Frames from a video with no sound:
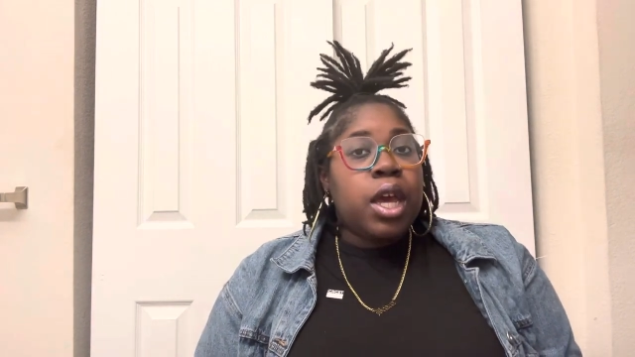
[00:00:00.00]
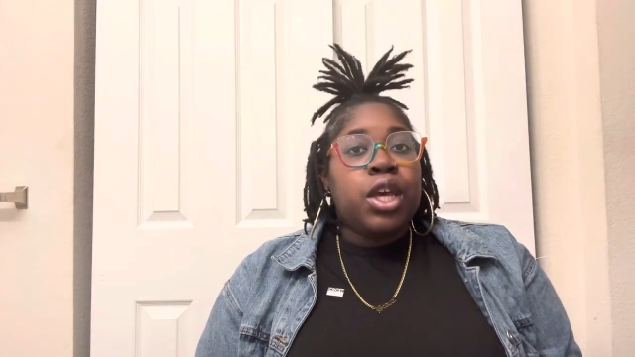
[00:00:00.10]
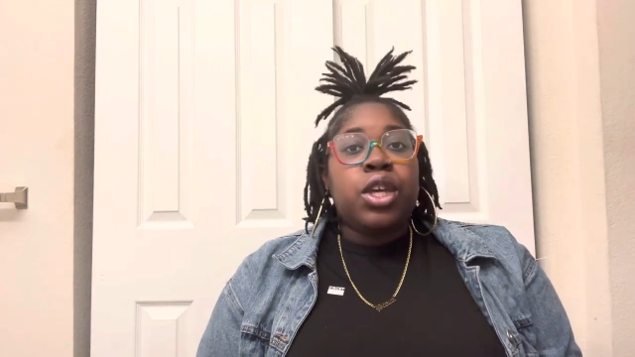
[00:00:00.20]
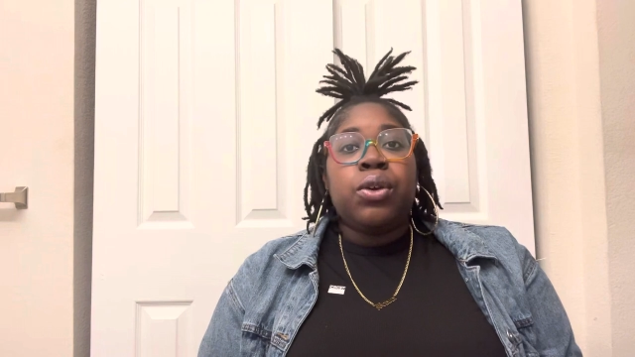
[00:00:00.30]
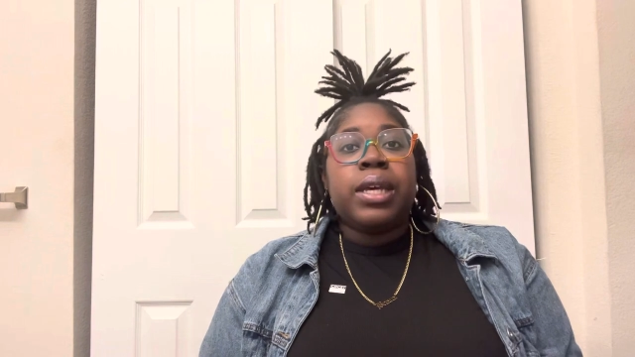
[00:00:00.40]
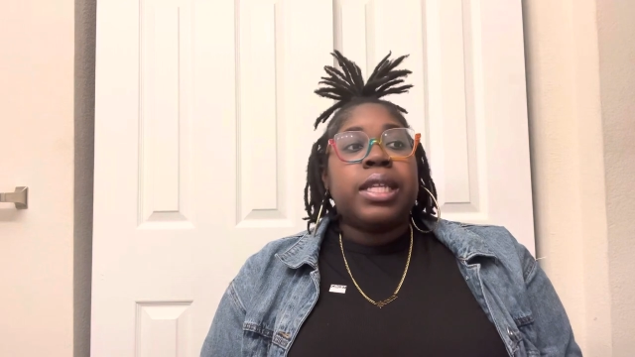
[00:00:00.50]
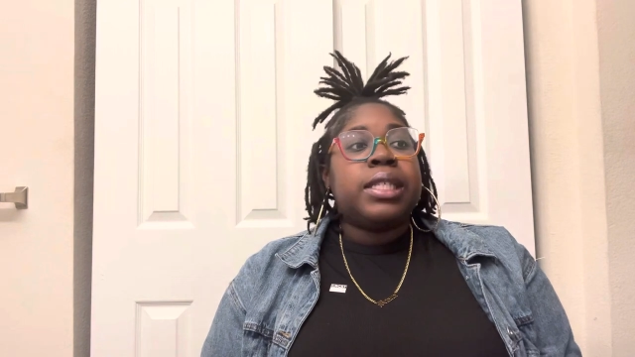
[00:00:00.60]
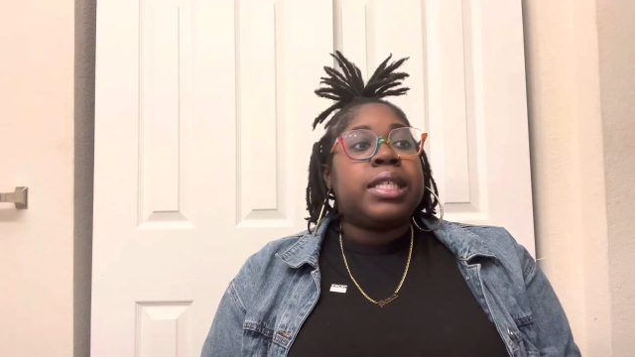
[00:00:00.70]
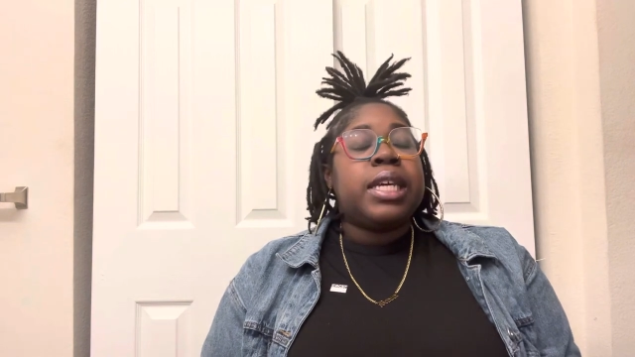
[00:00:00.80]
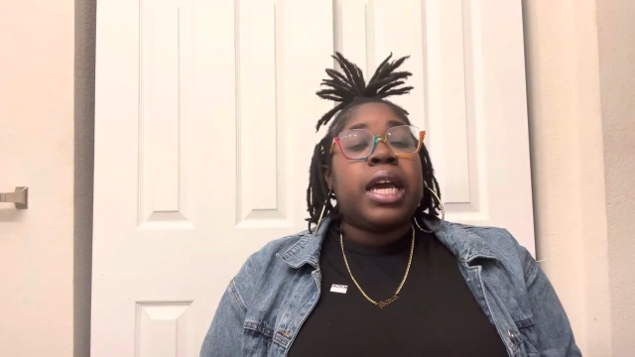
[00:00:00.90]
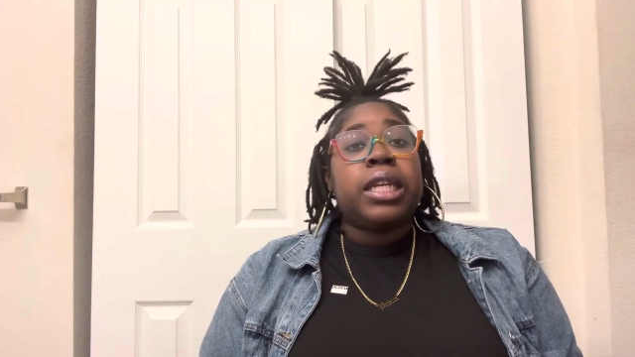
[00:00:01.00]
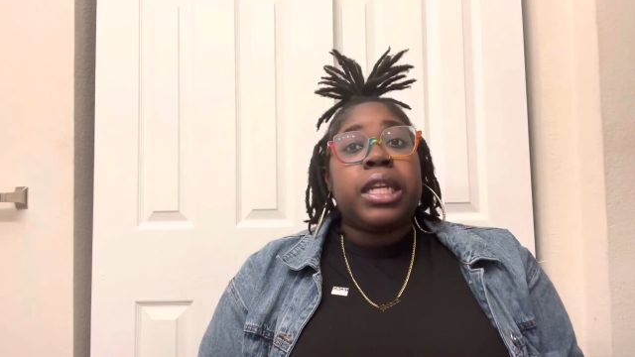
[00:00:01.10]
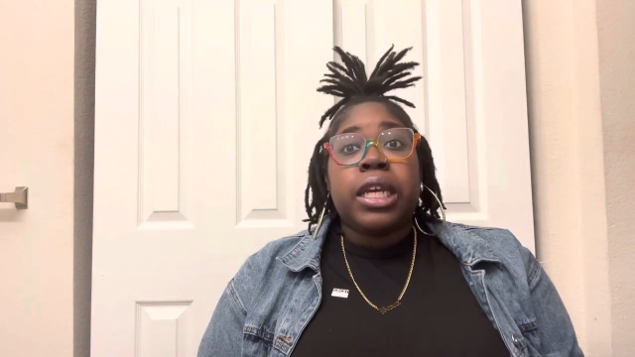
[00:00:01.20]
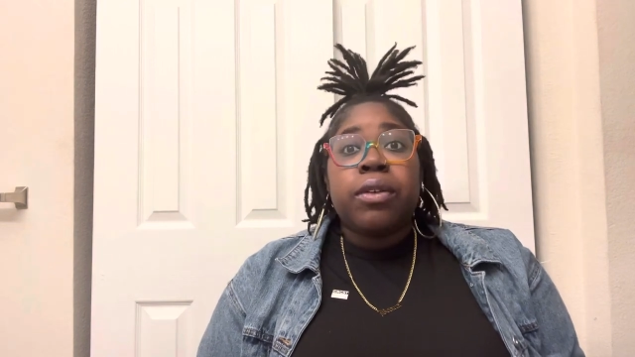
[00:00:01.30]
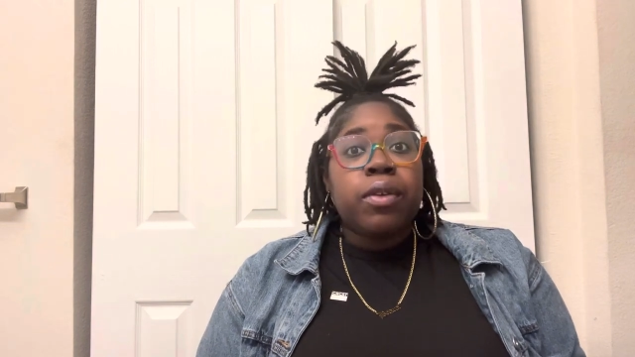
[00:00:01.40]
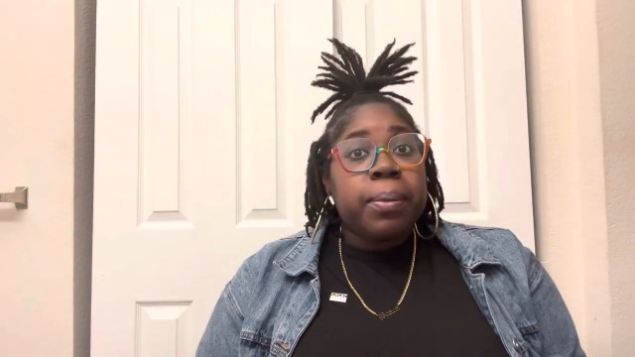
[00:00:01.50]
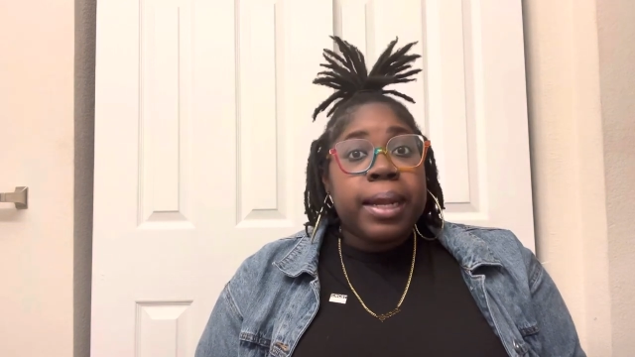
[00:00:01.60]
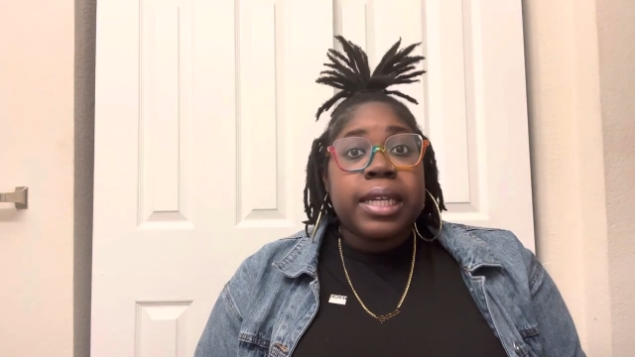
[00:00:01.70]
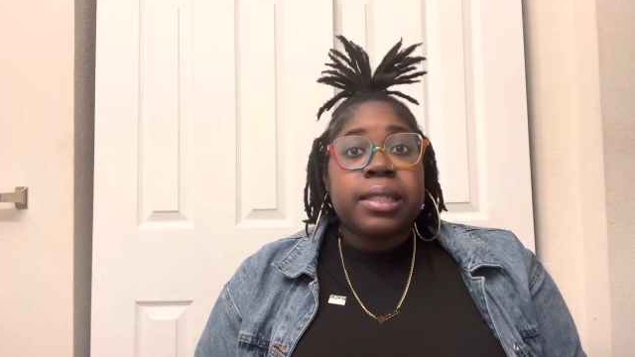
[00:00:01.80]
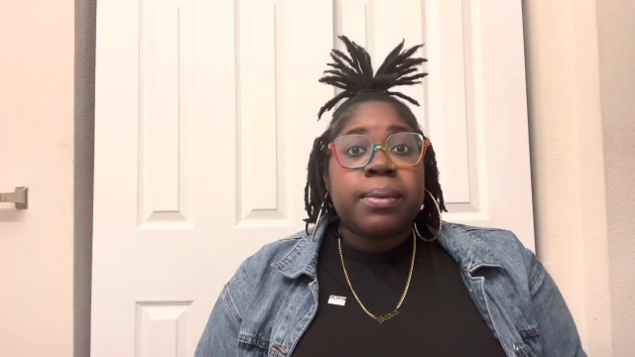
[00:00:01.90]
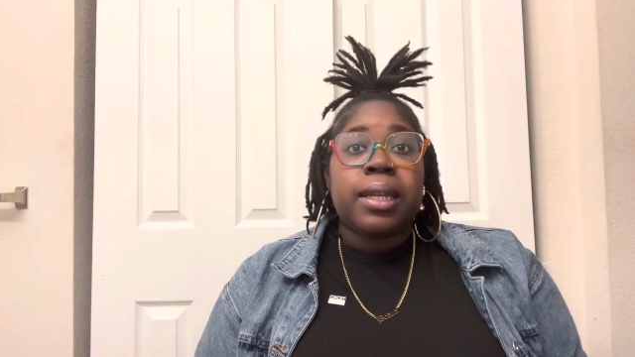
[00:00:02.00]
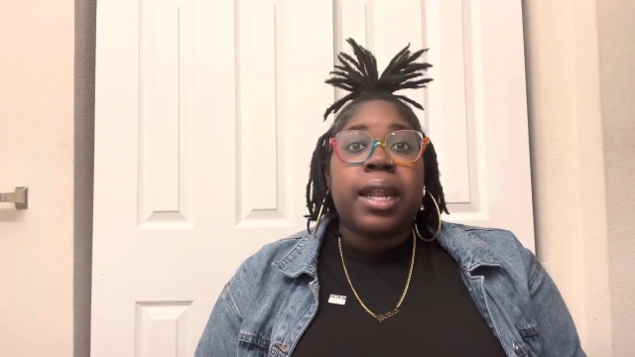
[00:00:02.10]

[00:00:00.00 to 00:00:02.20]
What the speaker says: You can see a knee replacement.